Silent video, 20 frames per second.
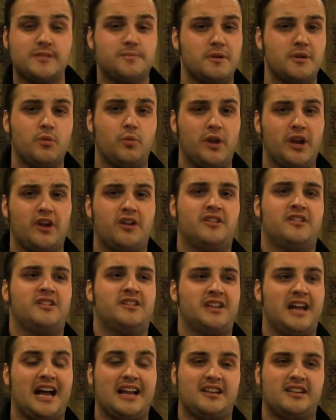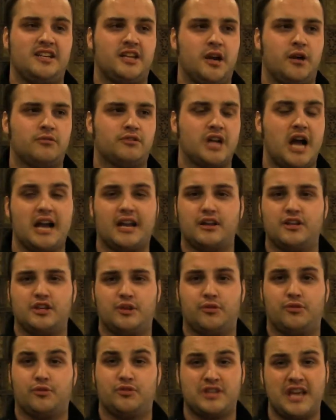been weird not, talking to
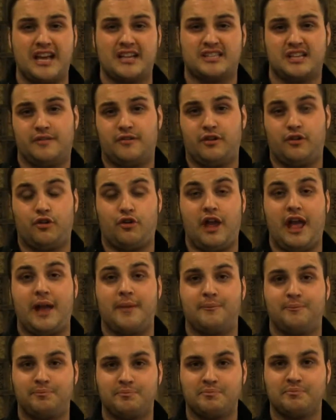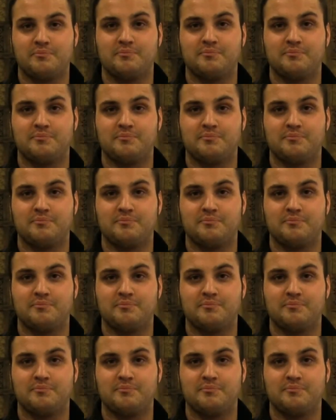you through text every other day.